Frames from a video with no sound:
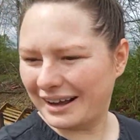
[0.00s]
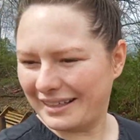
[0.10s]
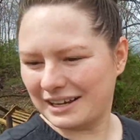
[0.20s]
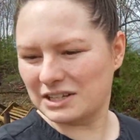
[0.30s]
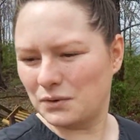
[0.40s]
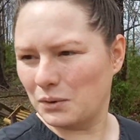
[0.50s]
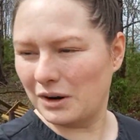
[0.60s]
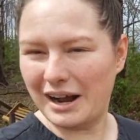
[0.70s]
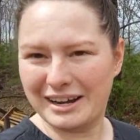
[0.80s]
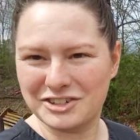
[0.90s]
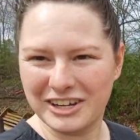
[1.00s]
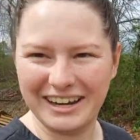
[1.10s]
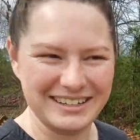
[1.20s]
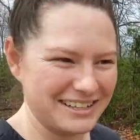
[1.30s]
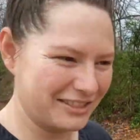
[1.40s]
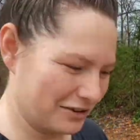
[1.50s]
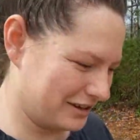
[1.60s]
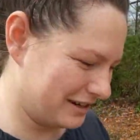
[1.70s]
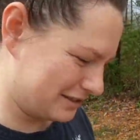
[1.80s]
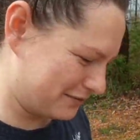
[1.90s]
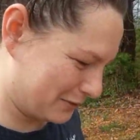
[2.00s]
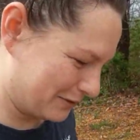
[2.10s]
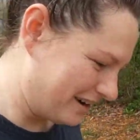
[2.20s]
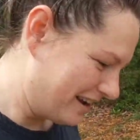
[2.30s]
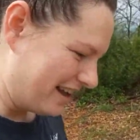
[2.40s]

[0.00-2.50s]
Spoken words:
I think it's 4 actually, I said 3, it's 4.